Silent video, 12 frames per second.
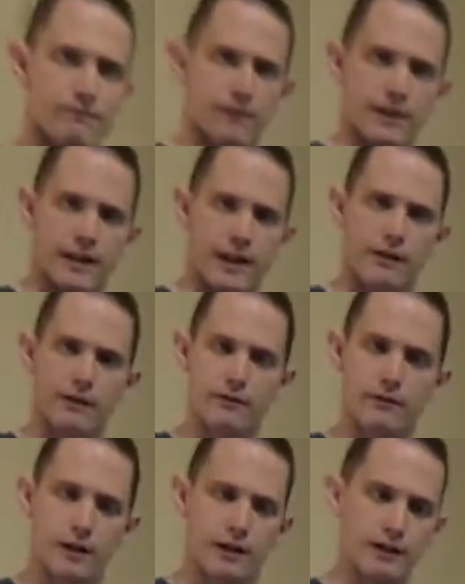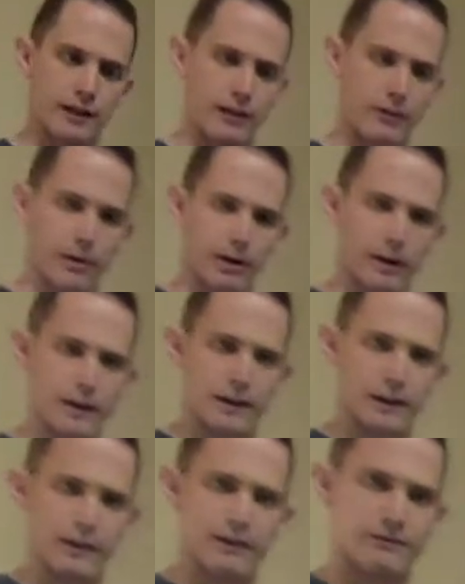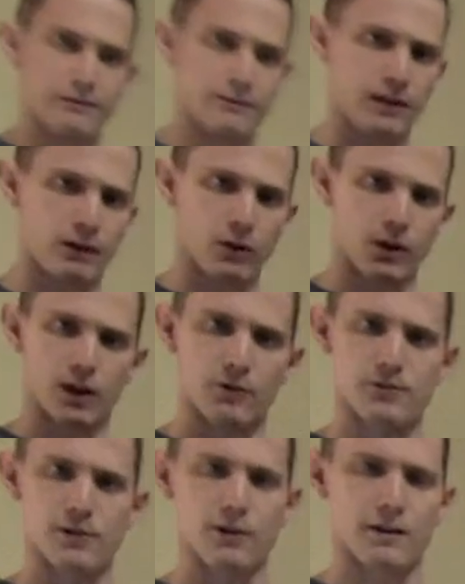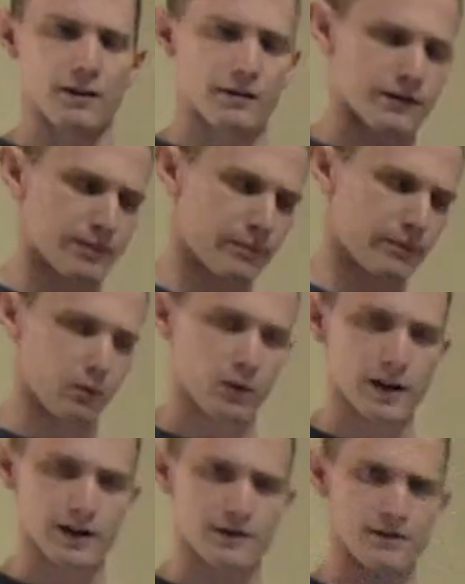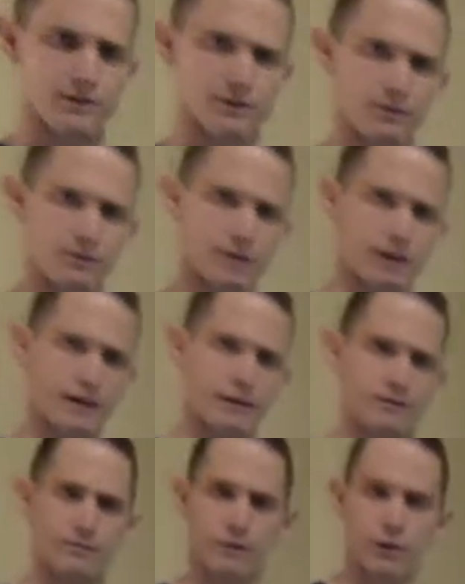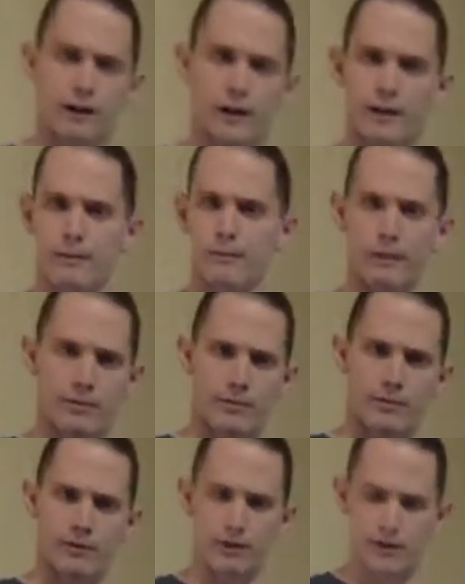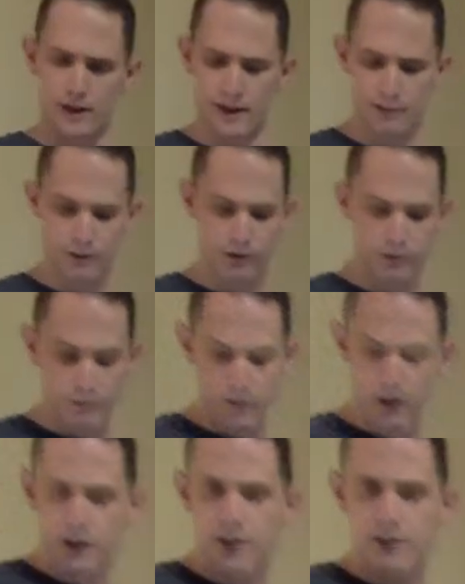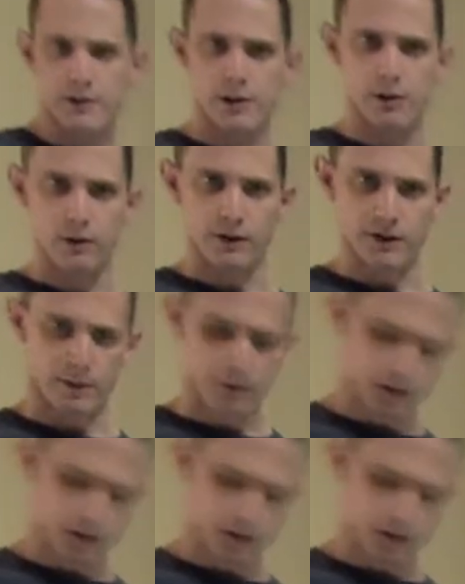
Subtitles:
this kind of gave you a better idea of what loans are and some different ways to look at them, maybe some different examples. So on a separate